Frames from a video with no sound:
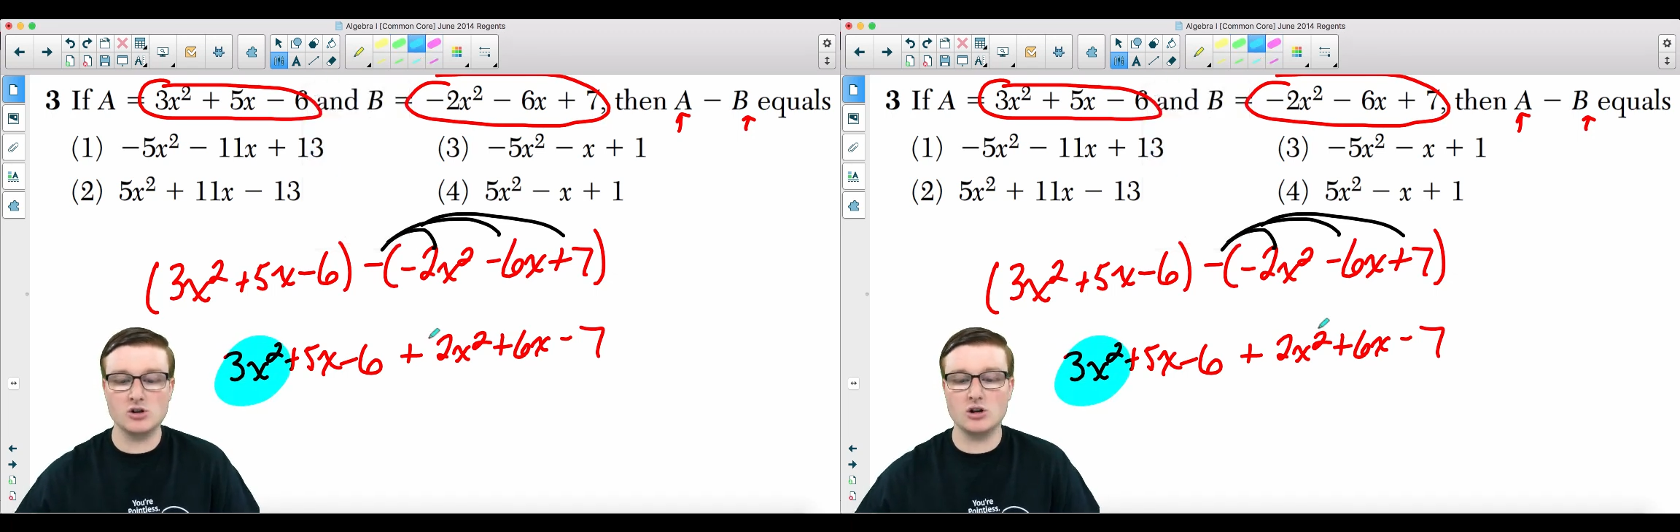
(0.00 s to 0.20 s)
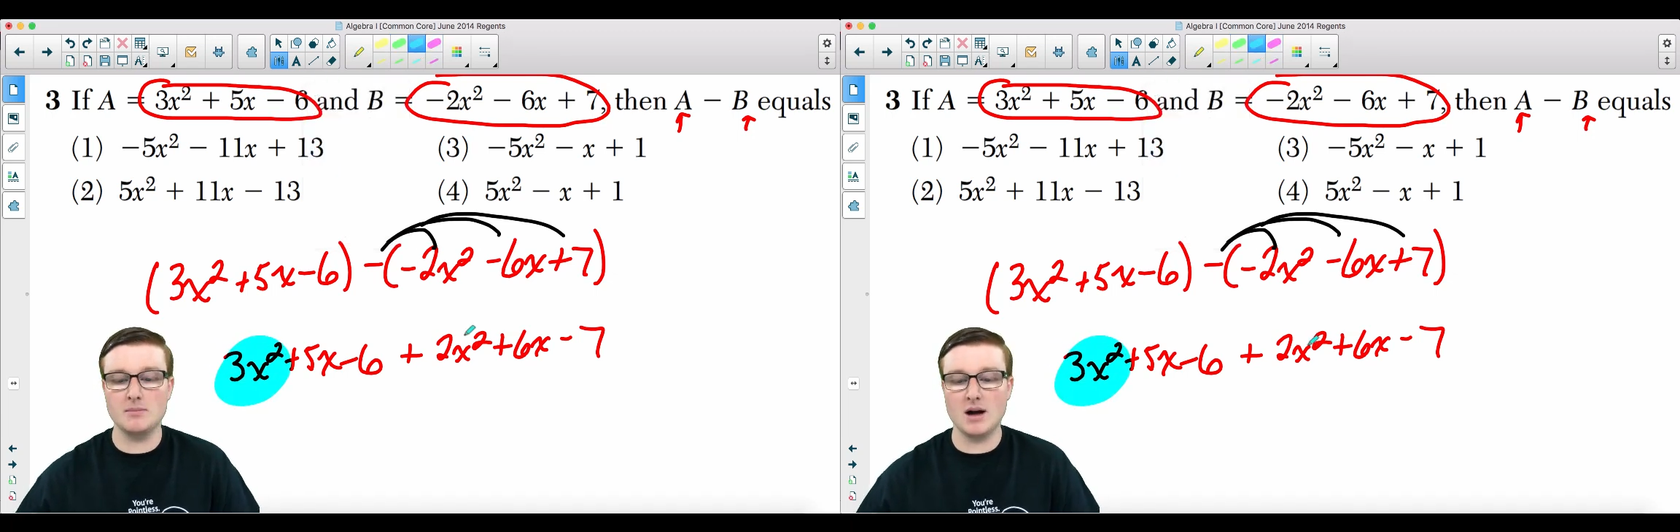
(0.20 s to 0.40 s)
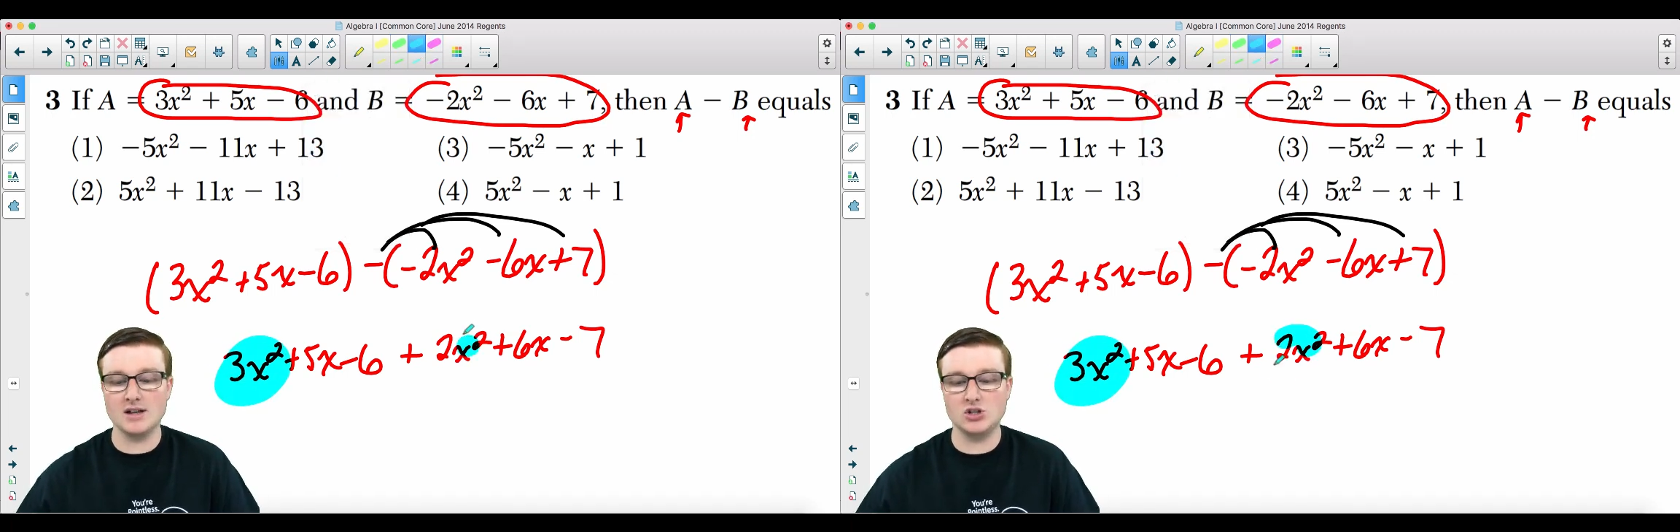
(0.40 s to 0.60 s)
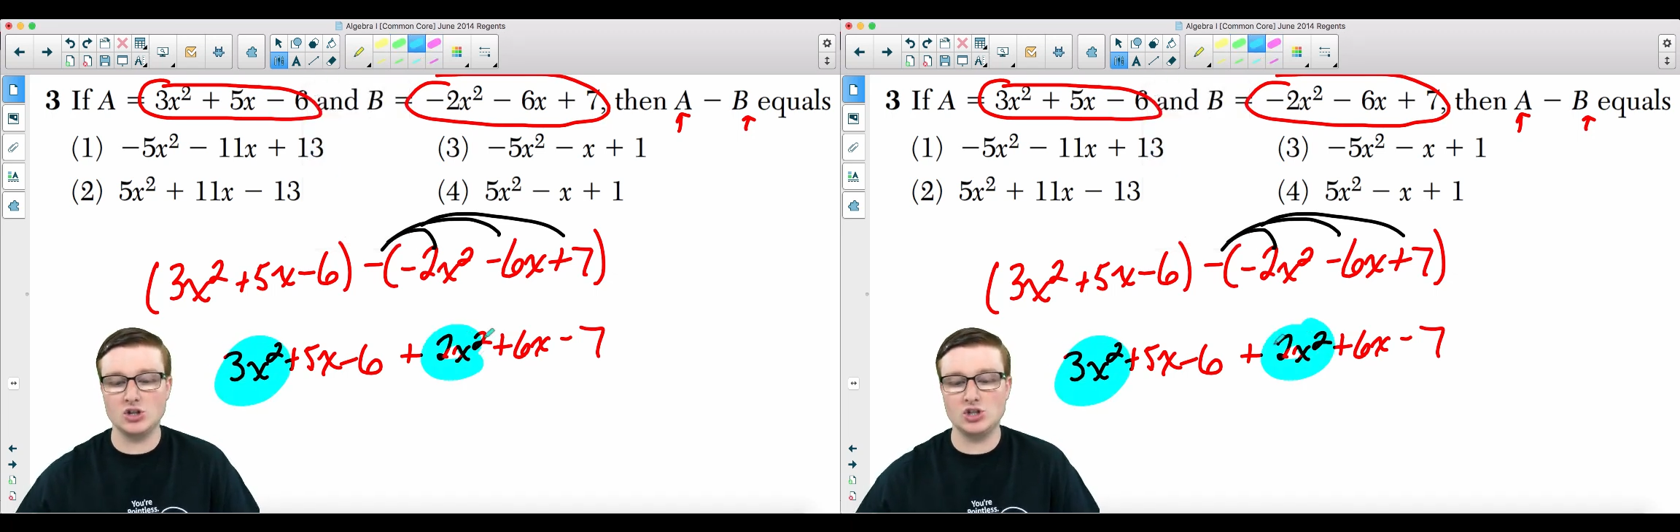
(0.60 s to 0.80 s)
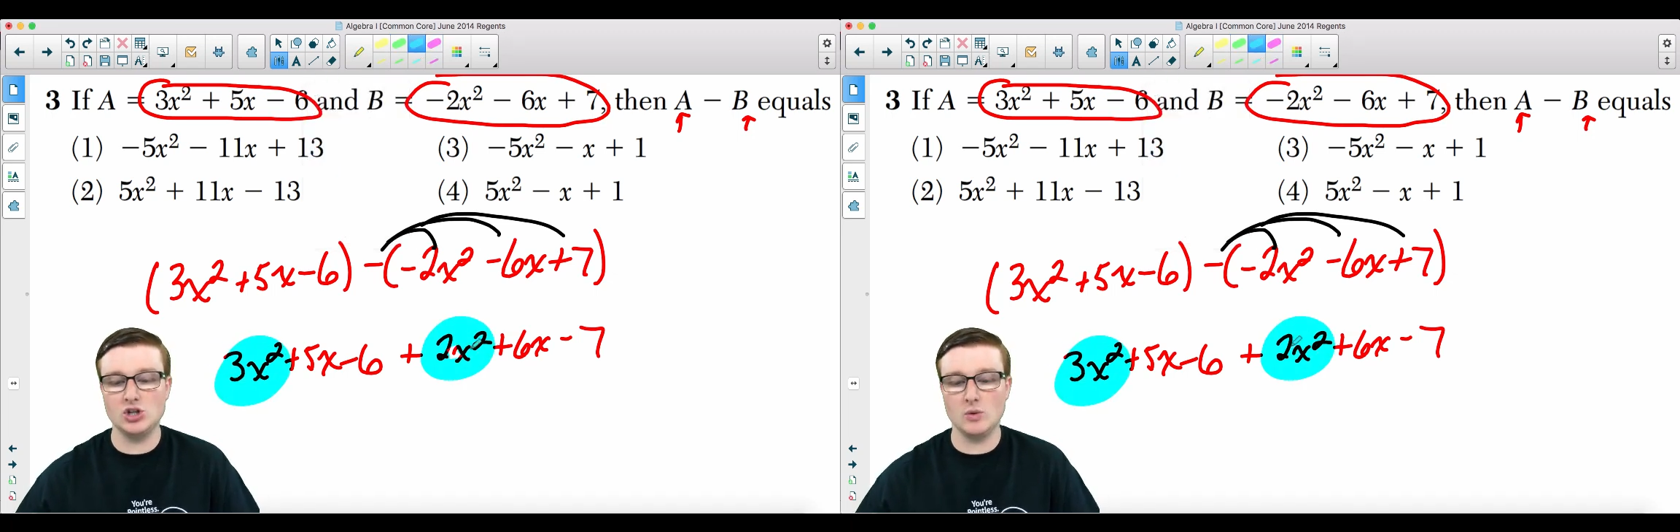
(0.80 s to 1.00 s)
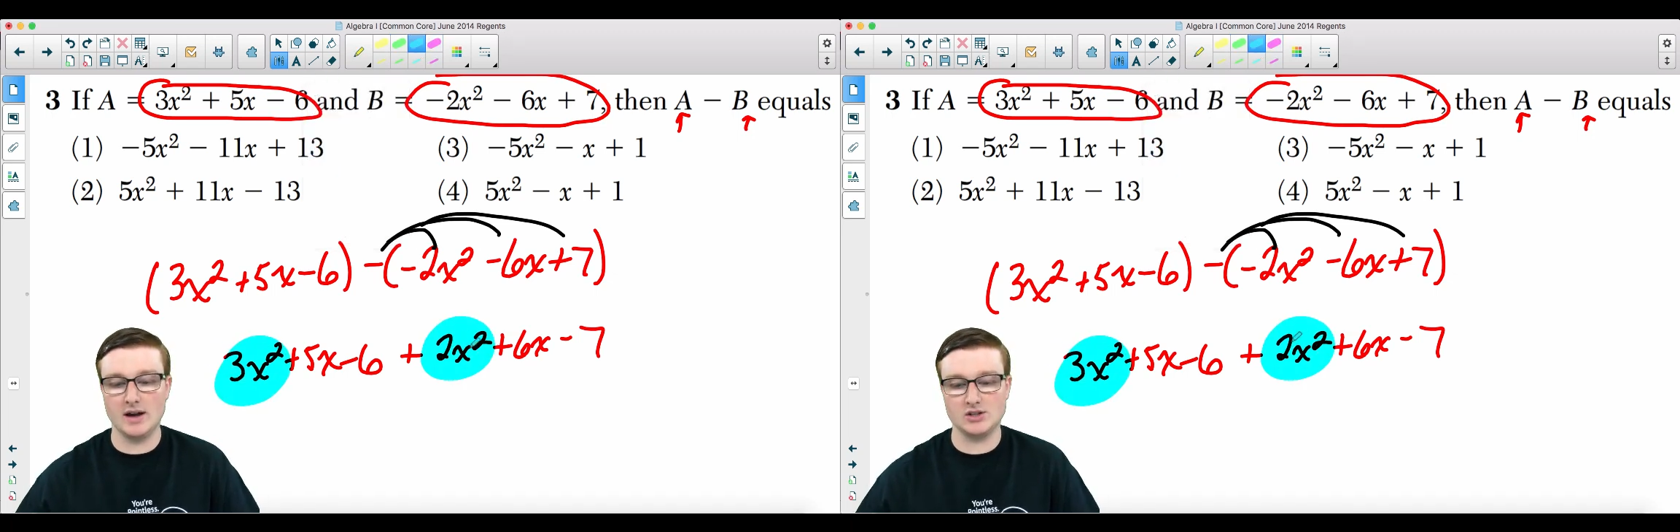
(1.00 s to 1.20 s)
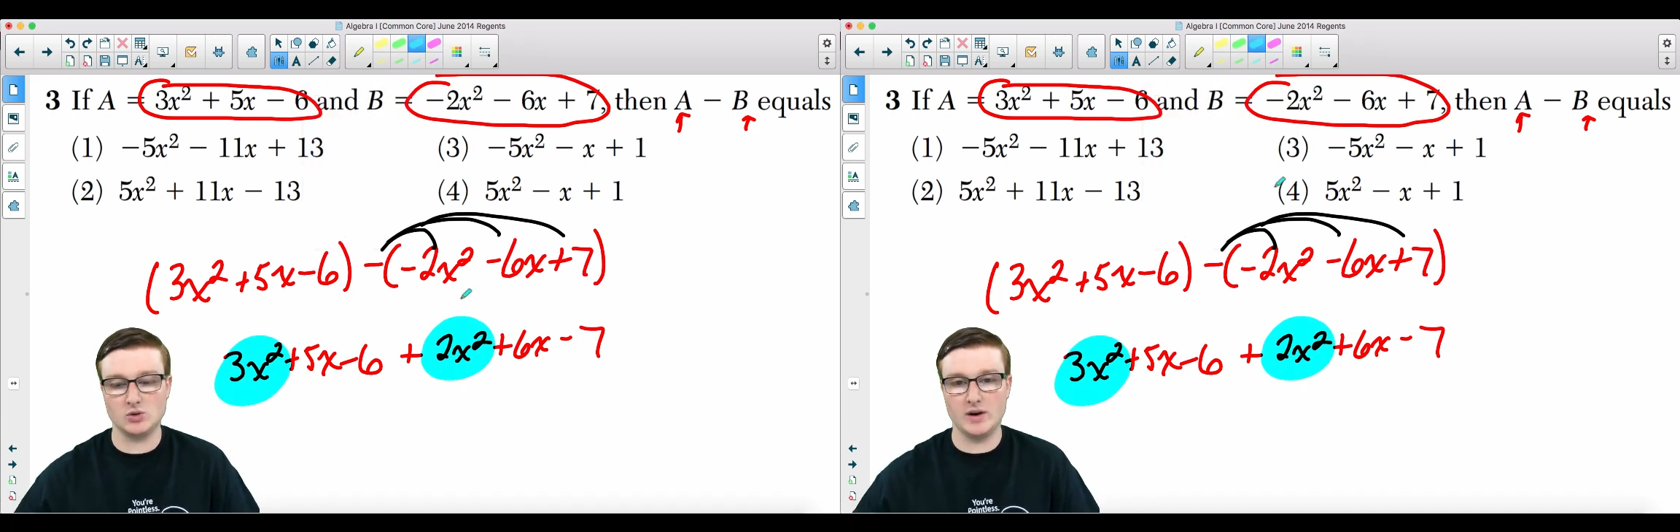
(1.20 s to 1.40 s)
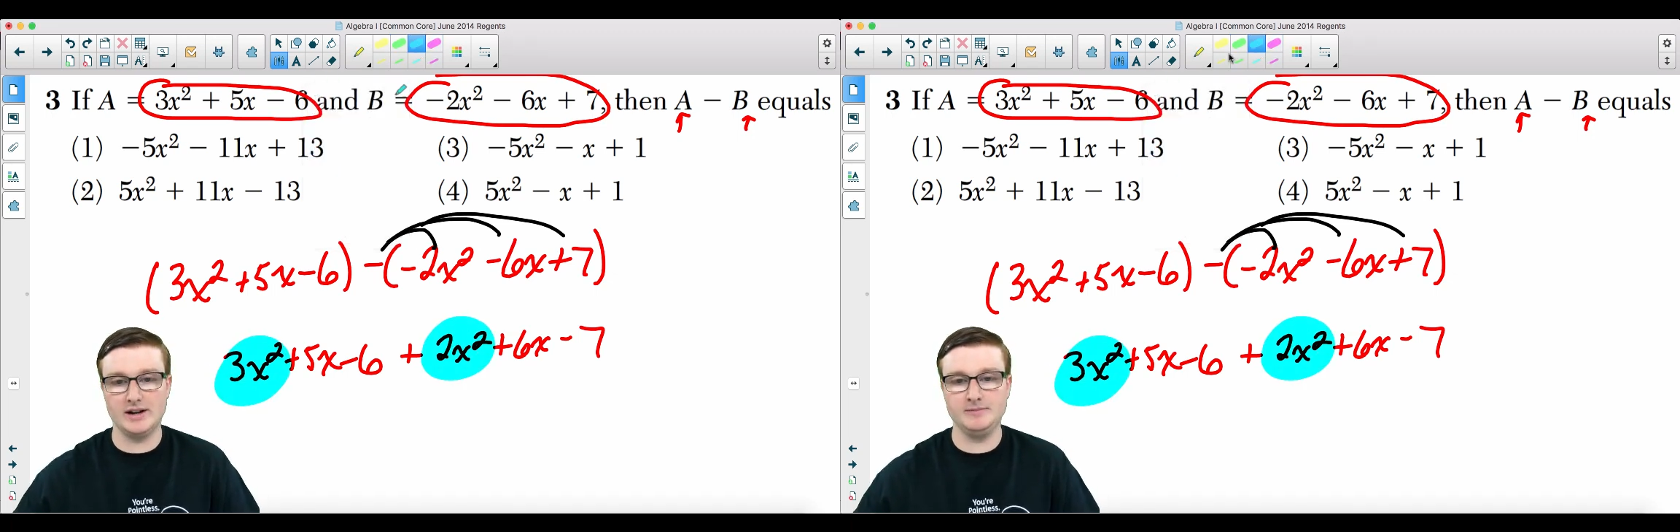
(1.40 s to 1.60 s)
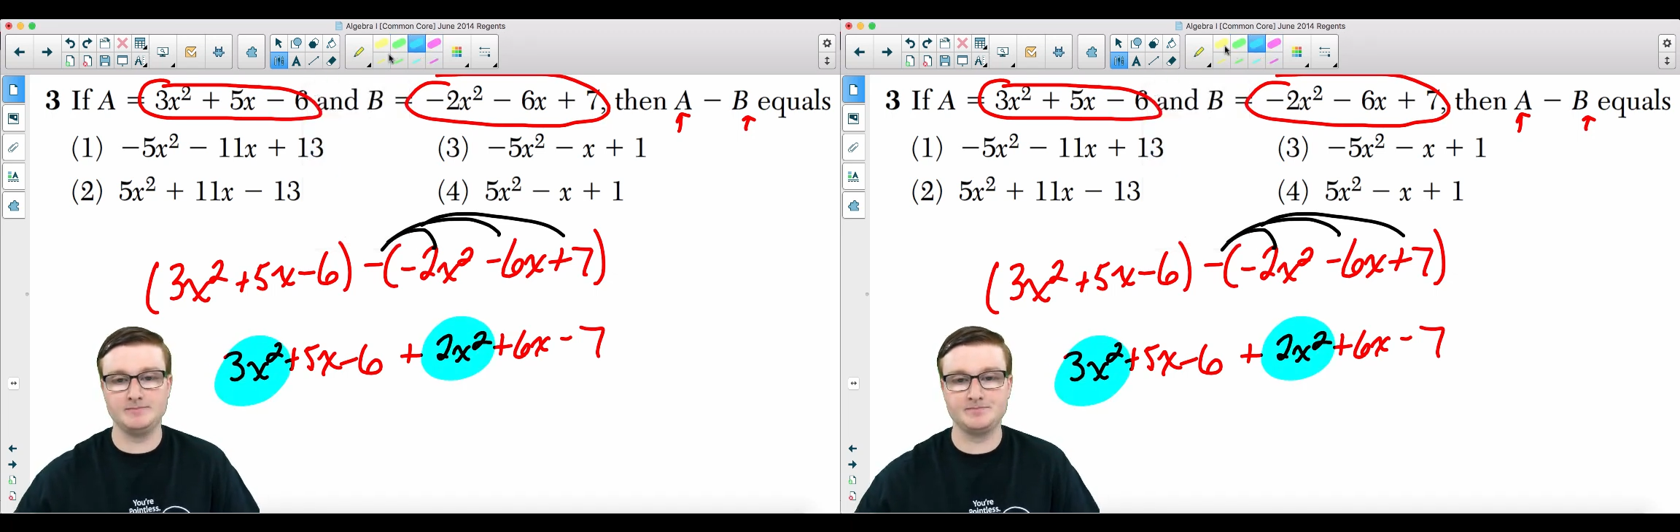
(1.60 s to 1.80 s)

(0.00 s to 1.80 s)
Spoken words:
could combine to the 2x squared.